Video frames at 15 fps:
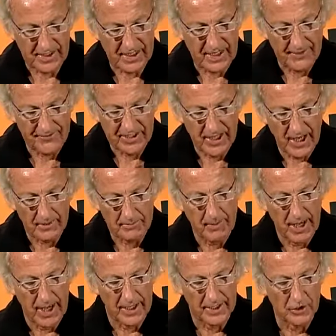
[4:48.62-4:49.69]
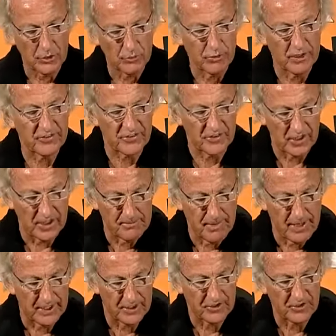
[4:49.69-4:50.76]
the clever young man who recently
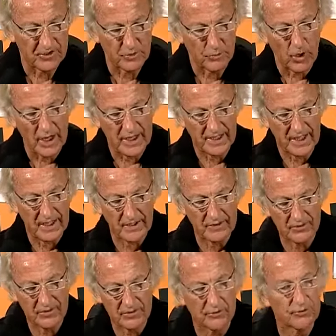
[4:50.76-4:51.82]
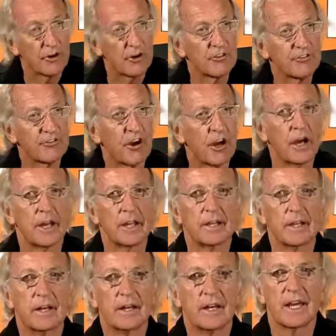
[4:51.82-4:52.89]
made it to the White House is a very
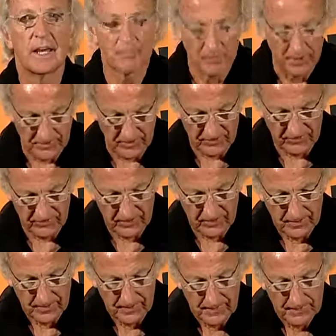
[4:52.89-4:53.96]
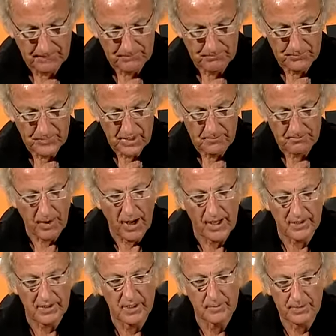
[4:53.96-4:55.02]
fine hypnotist,
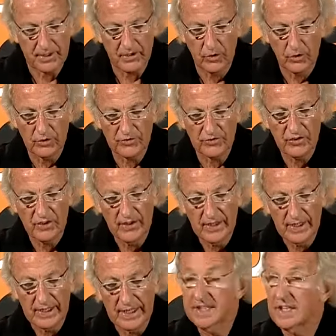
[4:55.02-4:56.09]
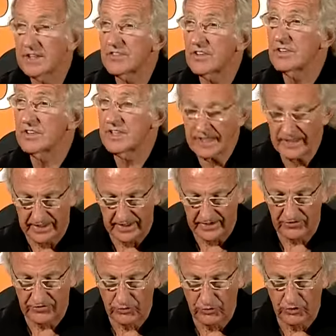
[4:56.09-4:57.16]
partly because it is indeed
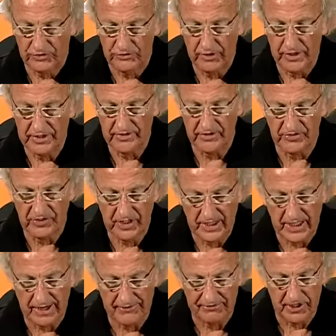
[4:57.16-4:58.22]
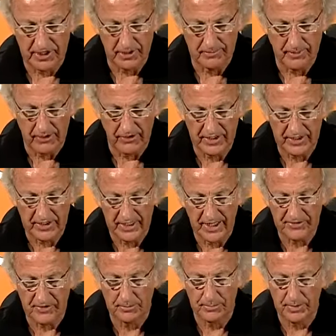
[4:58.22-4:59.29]
extraordinary to see an African
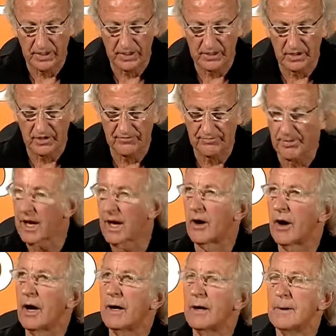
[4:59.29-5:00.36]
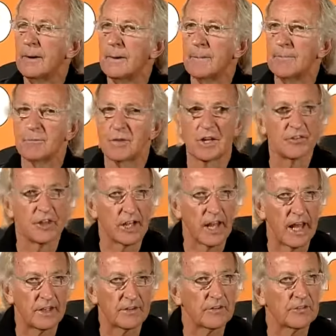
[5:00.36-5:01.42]
American at the pinnacle of power in the
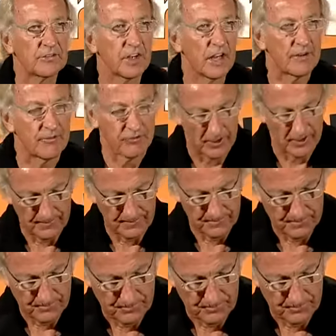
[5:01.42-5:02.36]
land of slavery.